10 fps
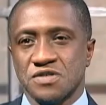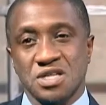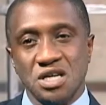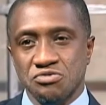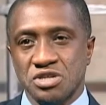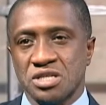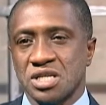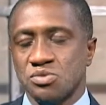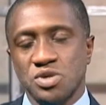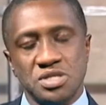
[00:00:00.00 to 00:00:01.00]
started reading and
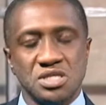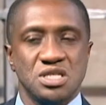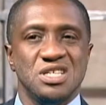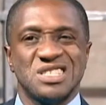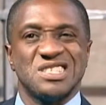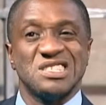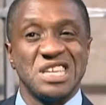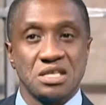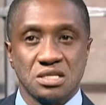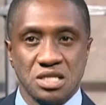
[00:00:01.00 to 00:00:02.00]
said, well, this thing isn't a
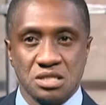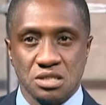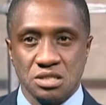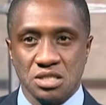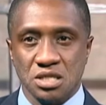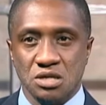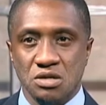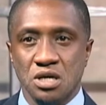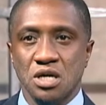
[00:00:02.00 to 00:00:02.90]
death sentence, you know.